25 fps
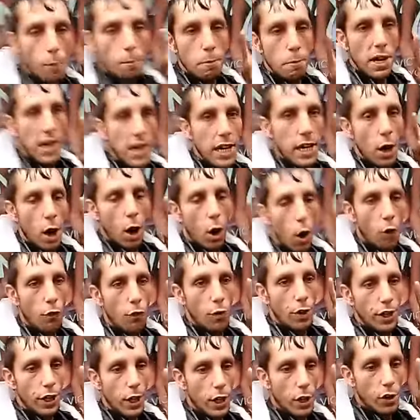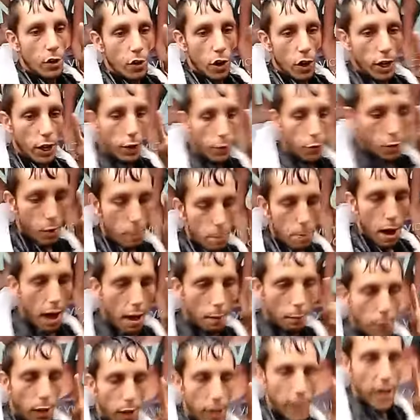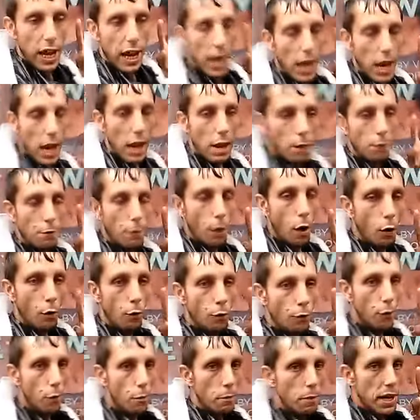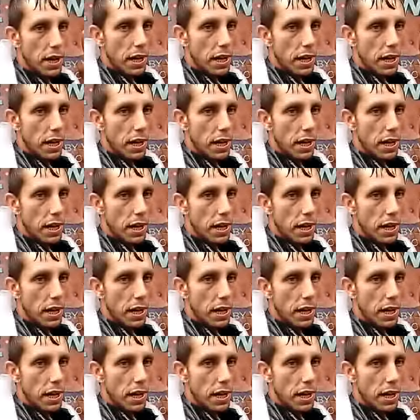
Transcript: for me over your crooked Republican and vote for